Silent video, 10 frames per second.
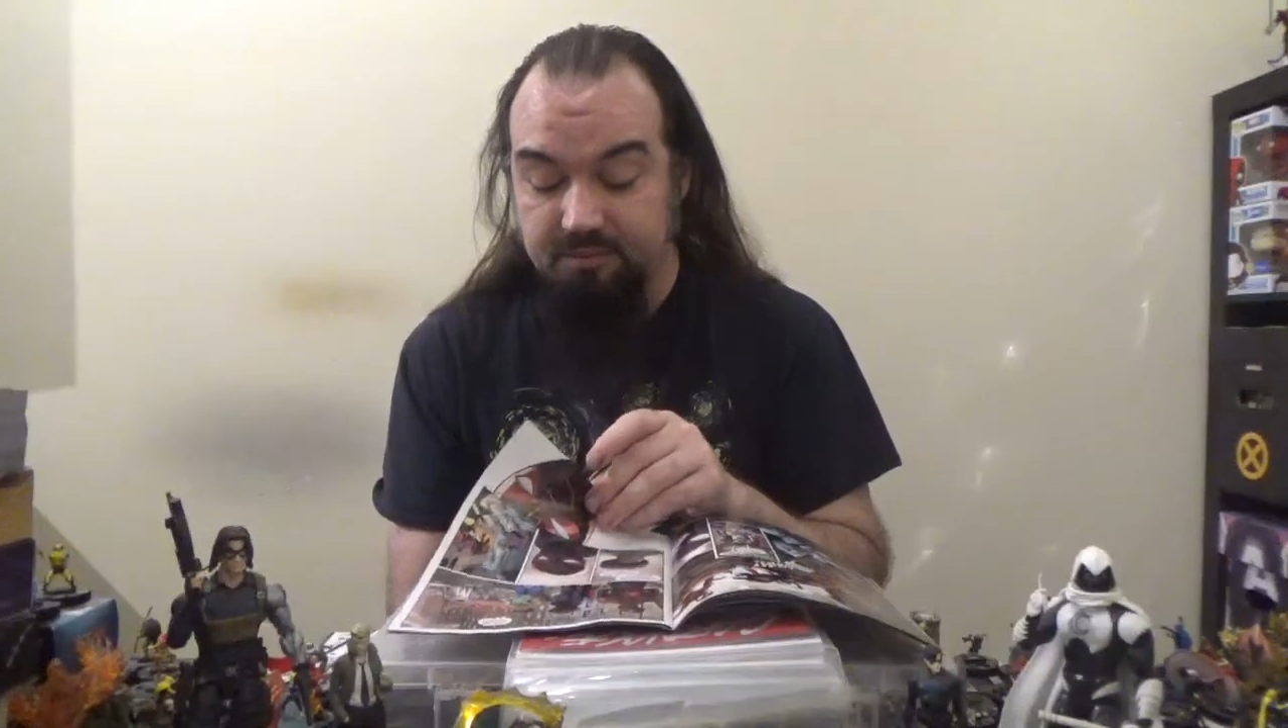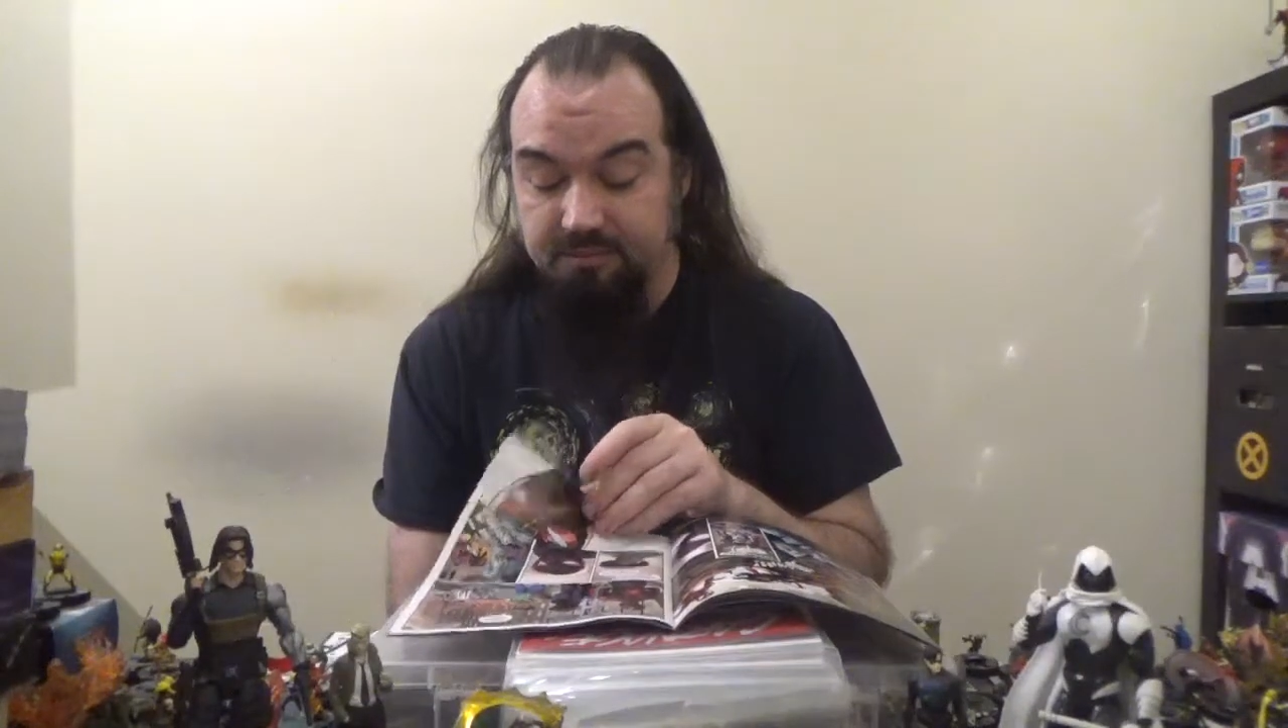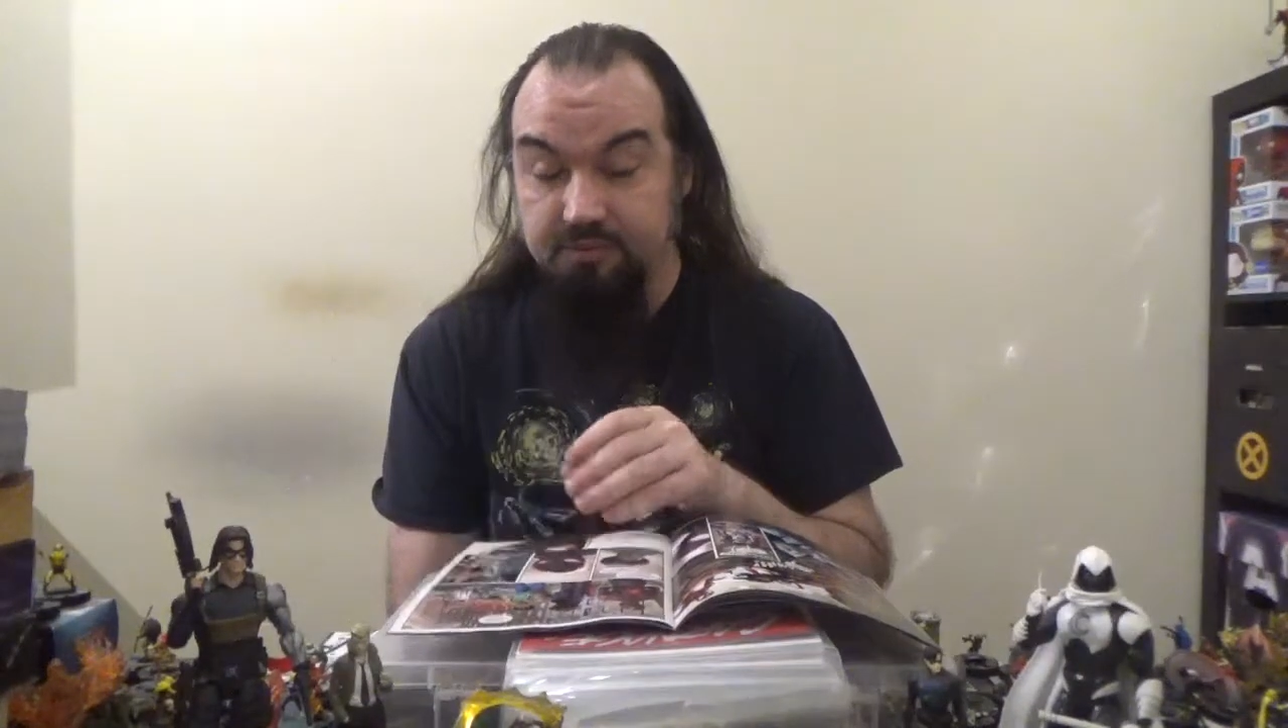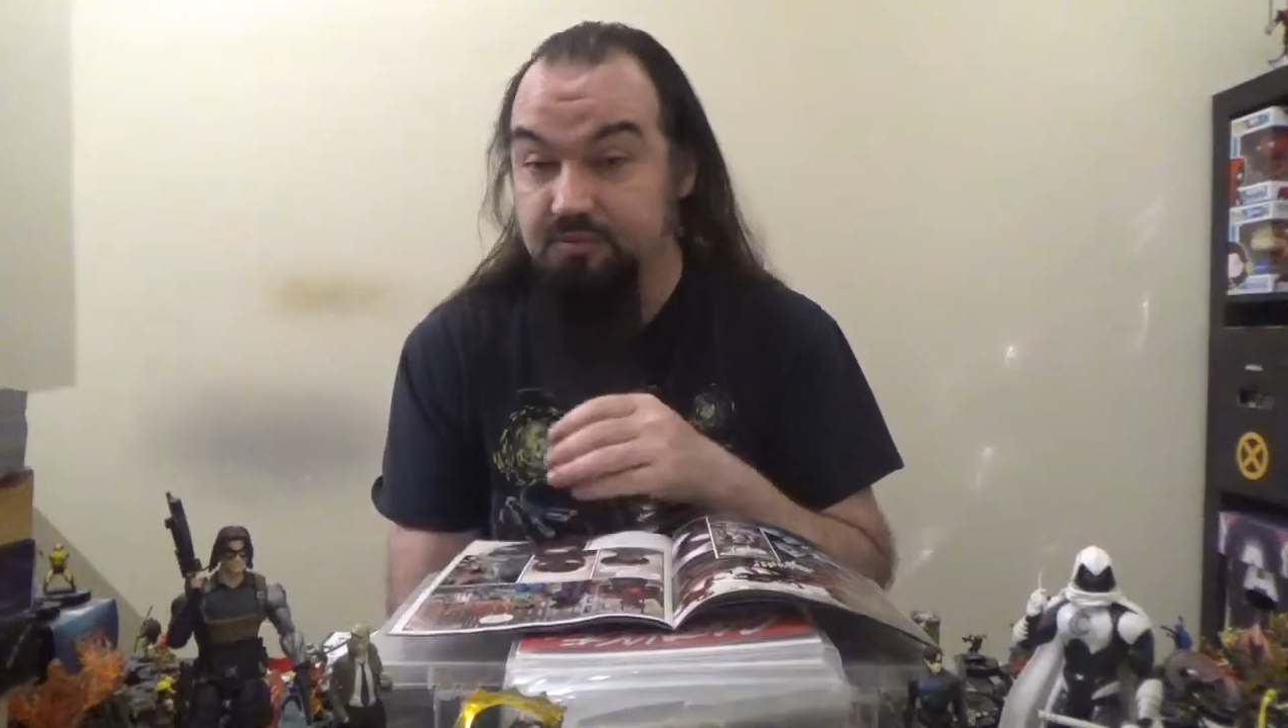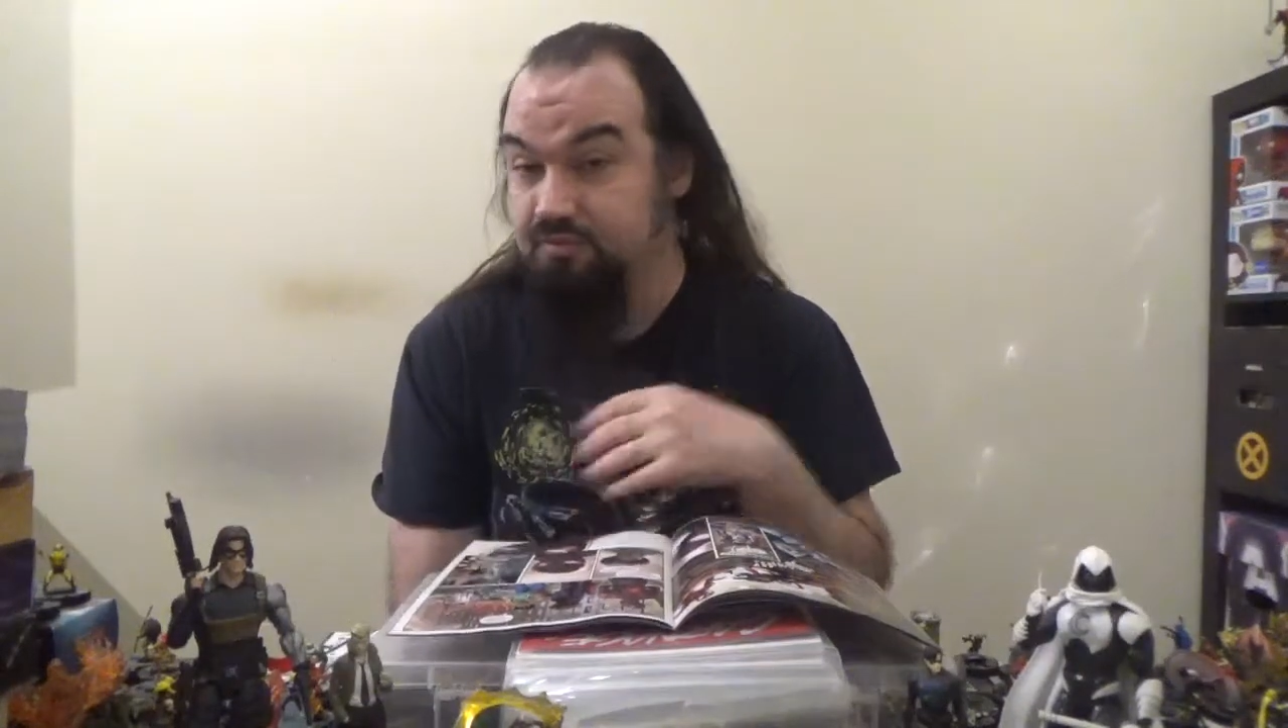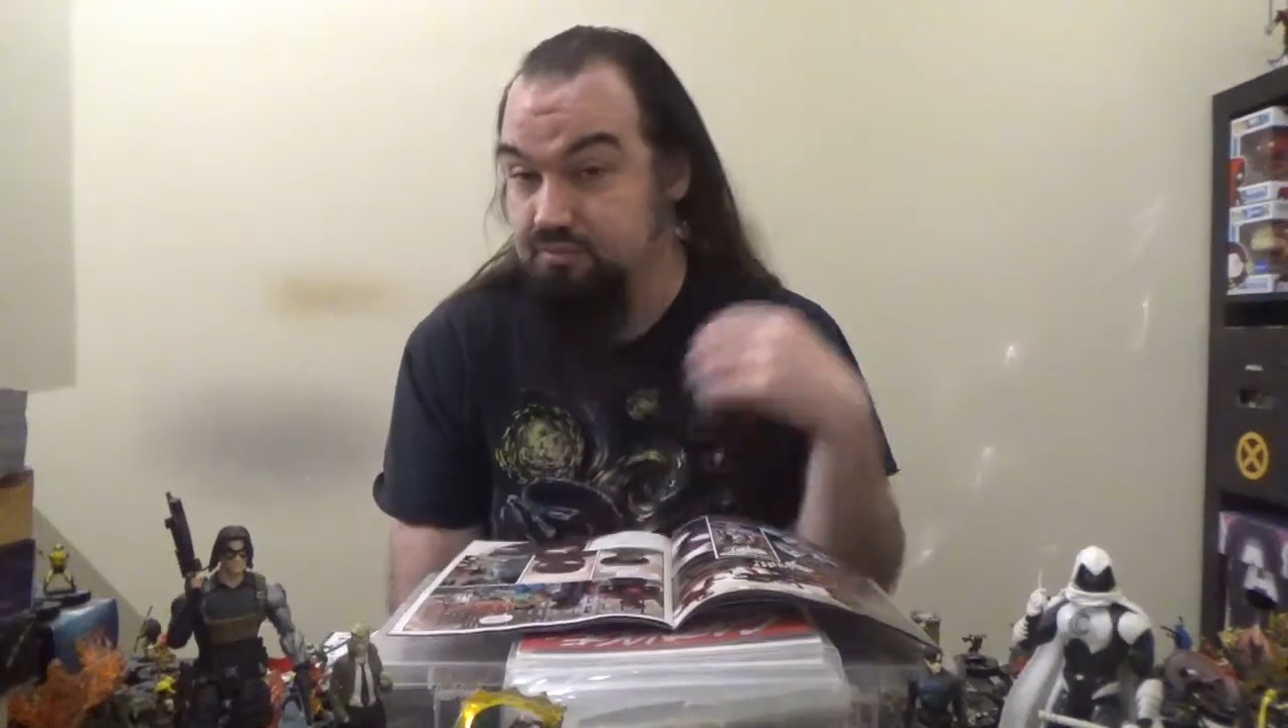who